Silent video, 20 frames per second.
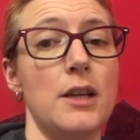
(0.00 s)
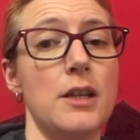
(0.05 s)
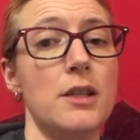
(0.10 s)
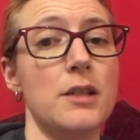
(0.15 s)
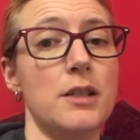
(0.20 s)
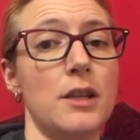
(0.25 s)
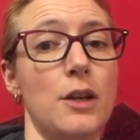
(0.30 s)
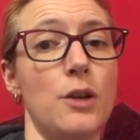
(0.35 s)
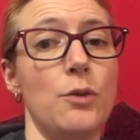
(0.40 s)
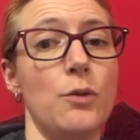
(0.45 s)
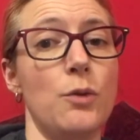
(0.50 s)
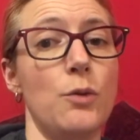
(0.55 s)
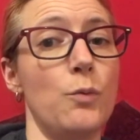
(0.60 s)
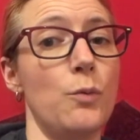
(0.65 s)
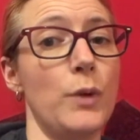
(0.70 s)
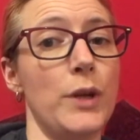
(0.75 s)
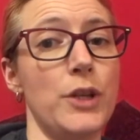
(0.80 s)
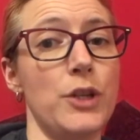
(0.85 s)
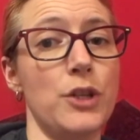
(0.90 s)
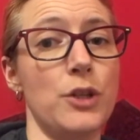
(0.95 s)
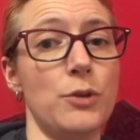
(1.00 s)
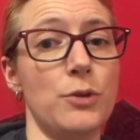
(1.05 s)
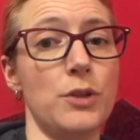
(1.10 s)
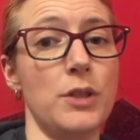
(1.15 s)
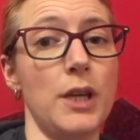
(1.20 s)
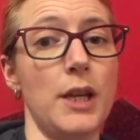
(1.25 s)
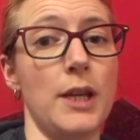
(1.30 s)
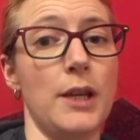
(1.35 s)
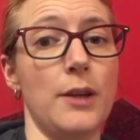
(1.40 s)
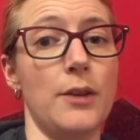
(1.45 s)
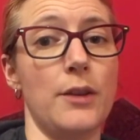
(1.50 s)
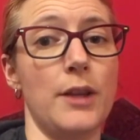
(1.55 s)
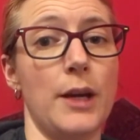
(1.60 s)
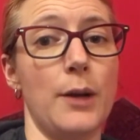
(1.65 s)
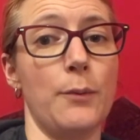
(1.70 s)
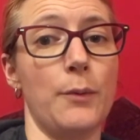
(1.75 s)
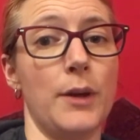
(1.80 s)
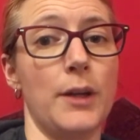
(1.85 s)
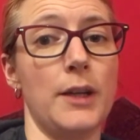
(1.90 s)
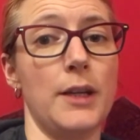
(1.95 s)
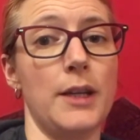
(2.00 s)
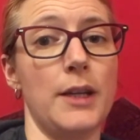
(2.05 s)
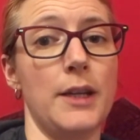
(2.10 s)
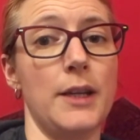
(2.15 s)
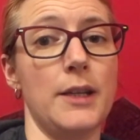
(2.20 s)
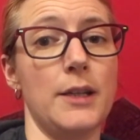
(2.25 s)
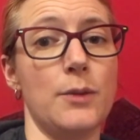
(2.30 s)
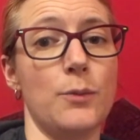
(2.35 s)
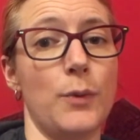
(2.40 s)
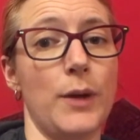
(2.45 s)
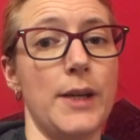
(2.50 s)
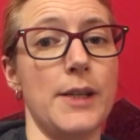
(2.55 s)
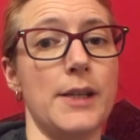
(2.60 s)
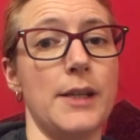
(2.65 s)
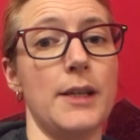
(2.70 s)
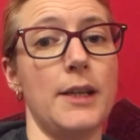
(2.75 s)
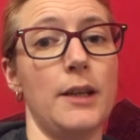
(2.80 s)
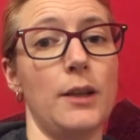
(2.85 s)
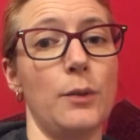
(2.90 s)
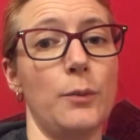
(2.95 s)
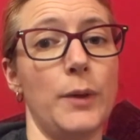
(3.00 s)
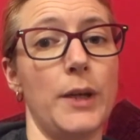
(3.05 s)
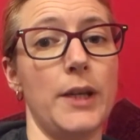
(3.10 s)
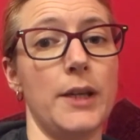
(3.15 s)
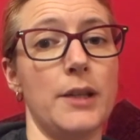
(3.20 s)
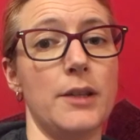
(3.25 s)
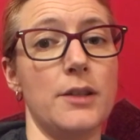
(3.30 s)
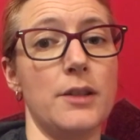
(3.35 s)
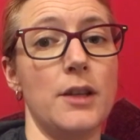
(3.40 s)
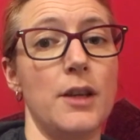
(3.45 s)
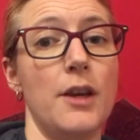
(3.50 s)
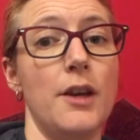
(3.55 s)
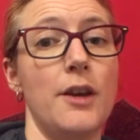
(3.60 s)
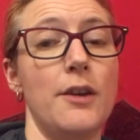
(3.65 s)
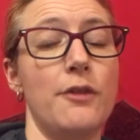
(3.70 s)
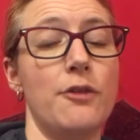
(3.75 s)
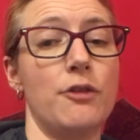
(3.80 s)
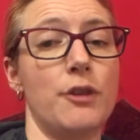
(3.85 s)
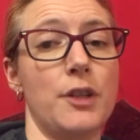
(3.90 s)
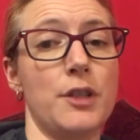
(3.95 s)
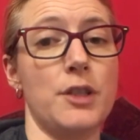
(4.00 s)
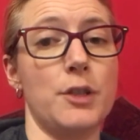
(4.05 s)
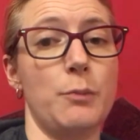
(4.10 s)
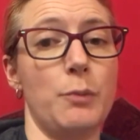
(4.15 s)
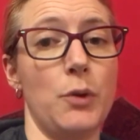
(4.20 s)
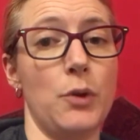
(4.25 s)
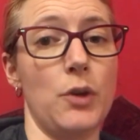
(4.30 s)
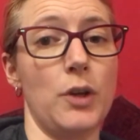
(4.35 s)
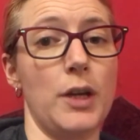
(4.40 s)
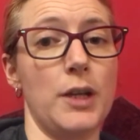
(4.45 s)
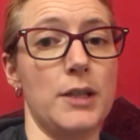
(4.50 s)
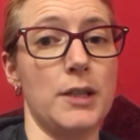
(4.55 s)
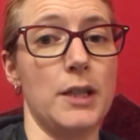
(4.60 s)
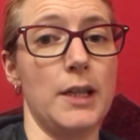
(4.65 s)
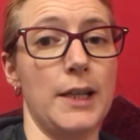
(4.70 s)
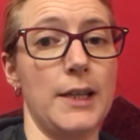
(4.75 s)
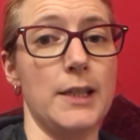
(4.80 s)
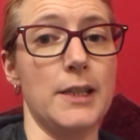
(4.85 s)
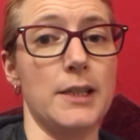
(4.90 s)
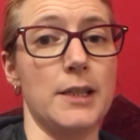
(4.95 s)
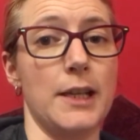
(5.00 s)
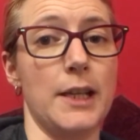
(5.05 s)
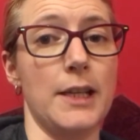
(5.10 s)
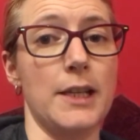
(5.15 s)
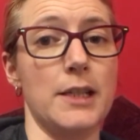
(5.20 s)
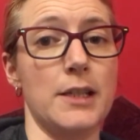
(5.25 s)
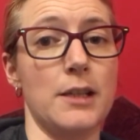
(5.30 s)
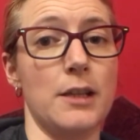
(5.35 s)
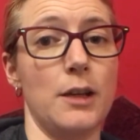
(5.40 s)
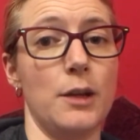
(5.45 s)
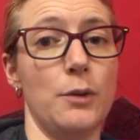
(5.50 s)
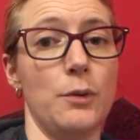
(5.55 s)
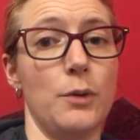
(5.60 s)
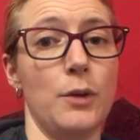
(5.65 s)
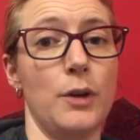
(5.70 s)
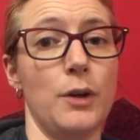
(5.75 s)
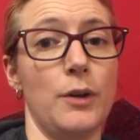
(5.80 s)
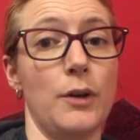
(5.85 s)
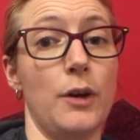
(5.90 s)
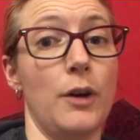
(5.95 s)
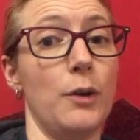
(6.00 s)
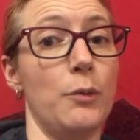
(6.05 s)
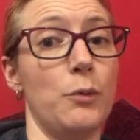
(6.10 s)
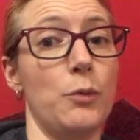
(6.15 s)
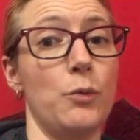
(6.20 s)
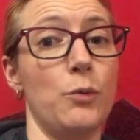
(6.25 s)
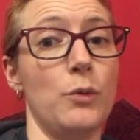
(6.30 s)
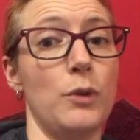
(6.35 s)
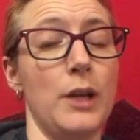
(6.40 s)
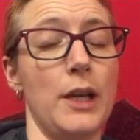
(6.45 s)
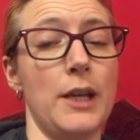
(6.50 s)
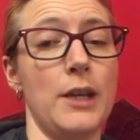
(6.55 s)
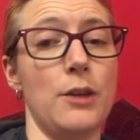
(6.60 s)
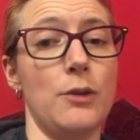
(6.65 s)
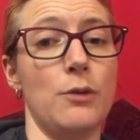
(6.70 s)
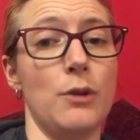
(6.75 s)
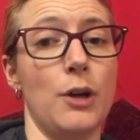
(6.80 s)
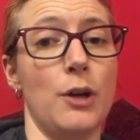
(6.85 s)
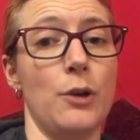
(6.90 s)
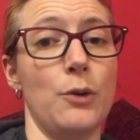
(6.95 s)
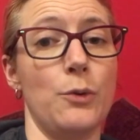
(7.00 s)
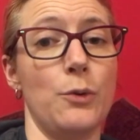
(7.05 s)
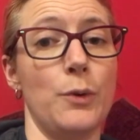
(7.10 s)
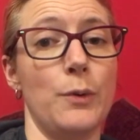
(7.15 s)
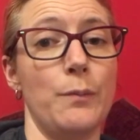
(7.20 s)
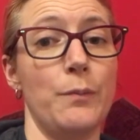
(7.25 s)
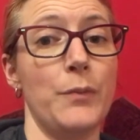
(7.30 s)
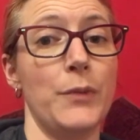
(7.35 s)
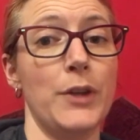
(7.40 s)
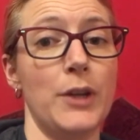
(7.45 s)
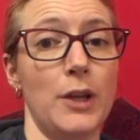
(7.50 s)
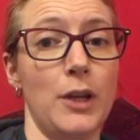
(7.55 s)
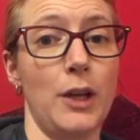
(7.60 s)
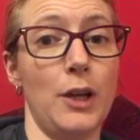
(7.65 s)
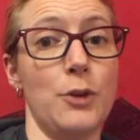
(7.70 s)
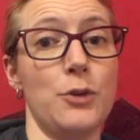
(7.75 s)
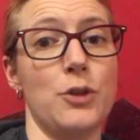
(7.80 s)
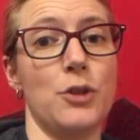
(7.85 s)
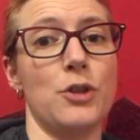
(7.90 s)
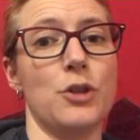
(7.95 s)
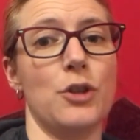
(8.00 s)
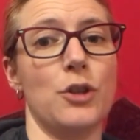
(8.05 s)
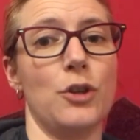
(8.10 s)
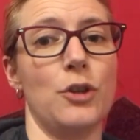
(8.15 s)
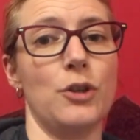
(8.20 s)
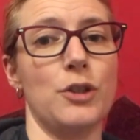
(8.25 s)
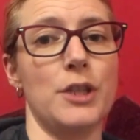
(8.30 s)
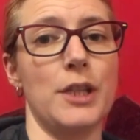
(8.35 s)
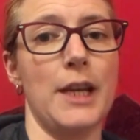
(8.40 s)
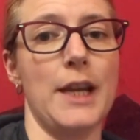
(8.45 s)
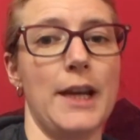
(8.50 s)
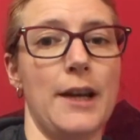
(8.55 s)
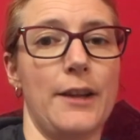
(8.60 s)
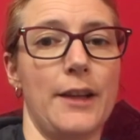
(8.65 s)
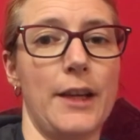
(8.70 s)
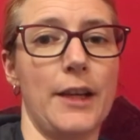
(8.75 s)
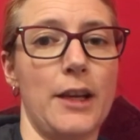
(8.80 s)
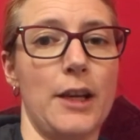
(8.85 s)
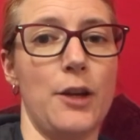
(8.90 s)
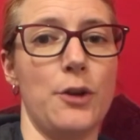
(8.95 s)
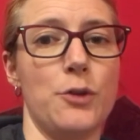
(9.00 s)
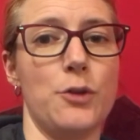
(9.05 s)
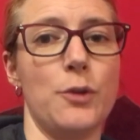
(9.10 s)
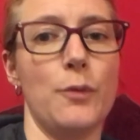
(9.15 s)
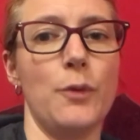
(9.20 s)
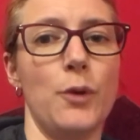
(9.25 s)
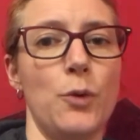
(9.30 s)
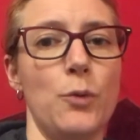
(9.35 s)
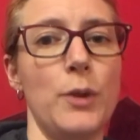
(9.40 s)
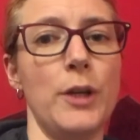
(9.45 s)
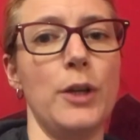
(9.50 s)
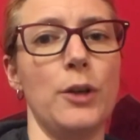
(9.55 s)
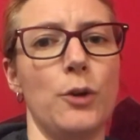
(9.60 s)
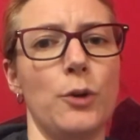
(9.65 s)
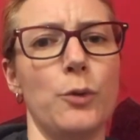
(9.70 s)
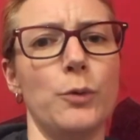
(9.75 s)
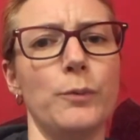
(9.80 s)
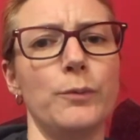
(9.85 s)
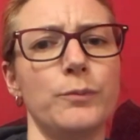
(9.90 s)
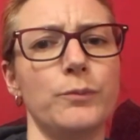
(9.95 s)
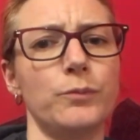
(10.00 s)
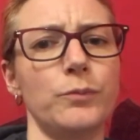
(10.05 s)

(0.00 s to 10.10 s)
So we shall see. That one is waiting in the wings for us to book at a later date. So I will let you know closer to the holiday how that goes. All in all,